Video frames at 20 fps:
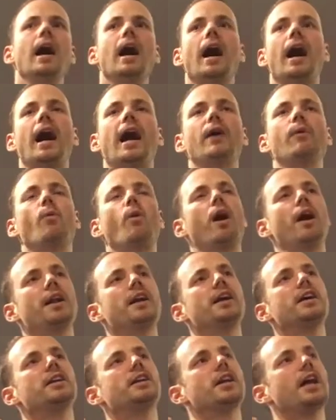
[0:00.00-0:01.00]
I want
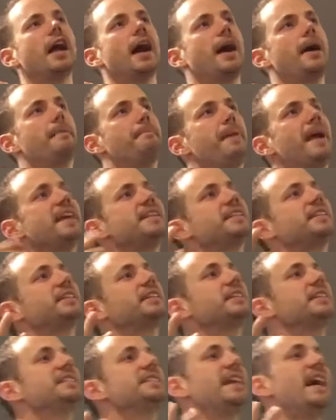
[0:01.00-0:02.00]
to
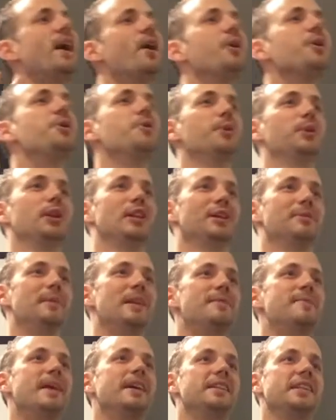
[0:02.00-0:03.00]
basically tell you a little bit
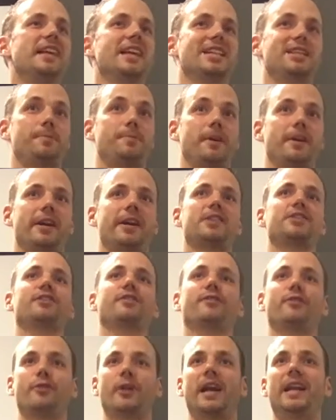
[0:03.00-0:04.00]
about the experience
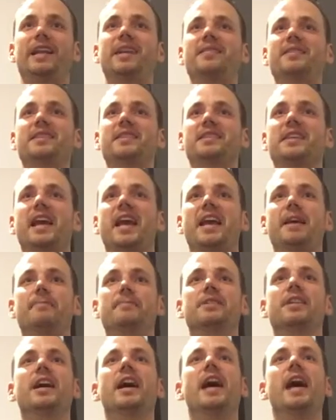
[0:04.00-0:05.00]
of creating these
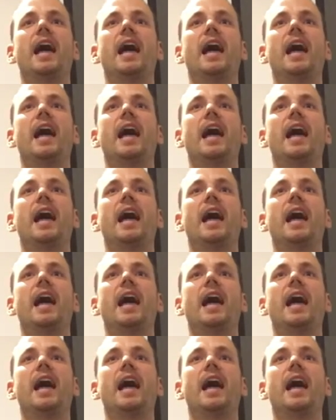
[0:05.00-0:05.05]
games